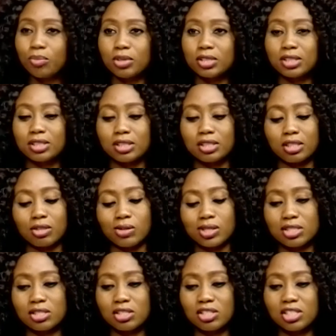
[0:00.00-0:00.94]
But the
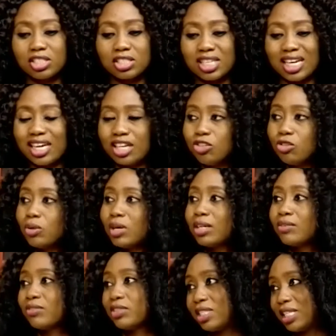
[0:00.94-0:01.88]
question is, are you
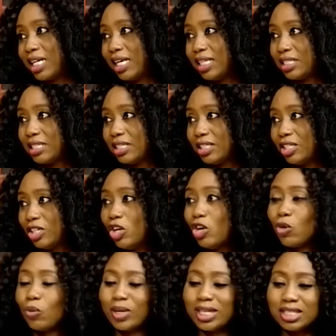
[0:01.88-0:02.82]
advertising?
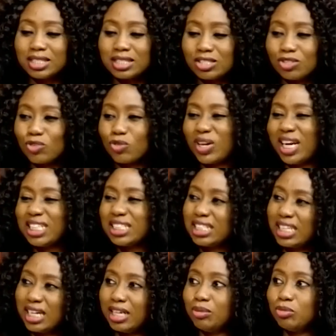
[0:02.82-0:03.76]
When is the right
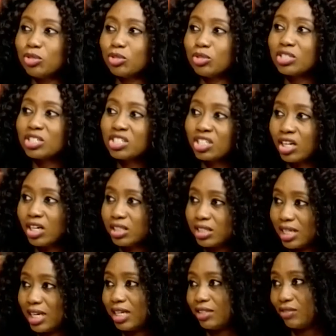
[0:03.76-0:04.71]
time to start
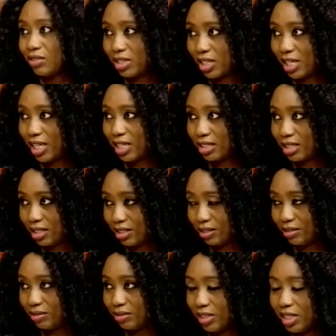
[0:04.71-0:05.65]
advertising?
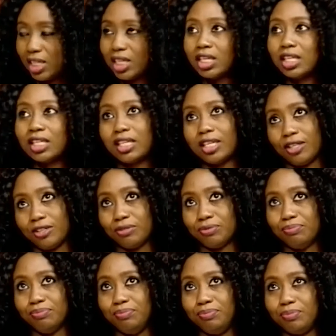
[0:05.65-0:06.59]
Okay. Now,
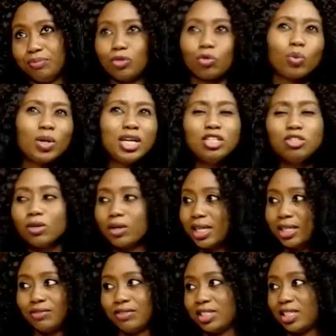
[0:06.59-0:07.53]
when you're
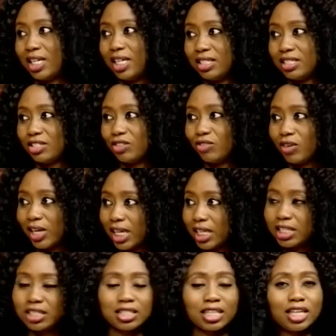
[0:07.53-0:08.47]
advertising, right,
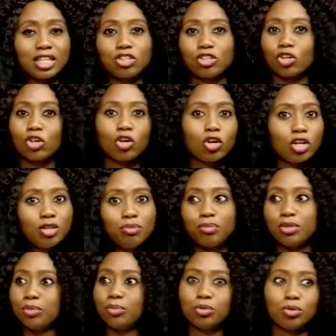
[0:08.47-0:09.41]
it's like you're calling
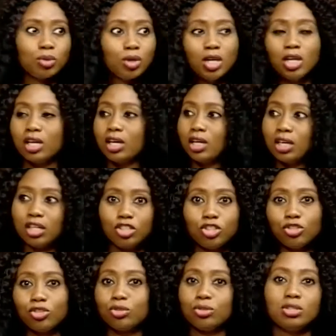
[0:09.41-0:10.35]
people, you
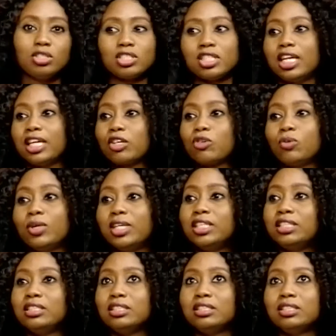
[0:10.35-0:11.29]
know, it's like
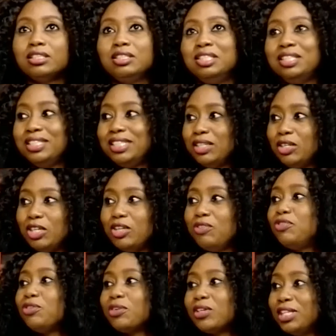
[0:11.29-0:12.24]
when, if
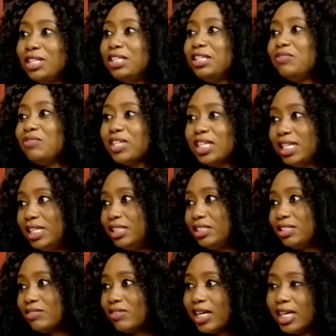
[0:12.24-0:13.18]
you're in a village,
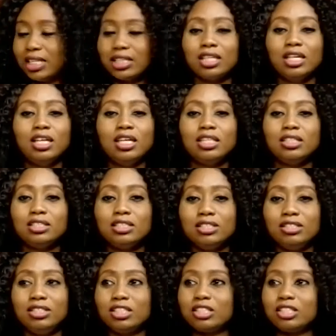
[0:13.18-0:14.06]
right, the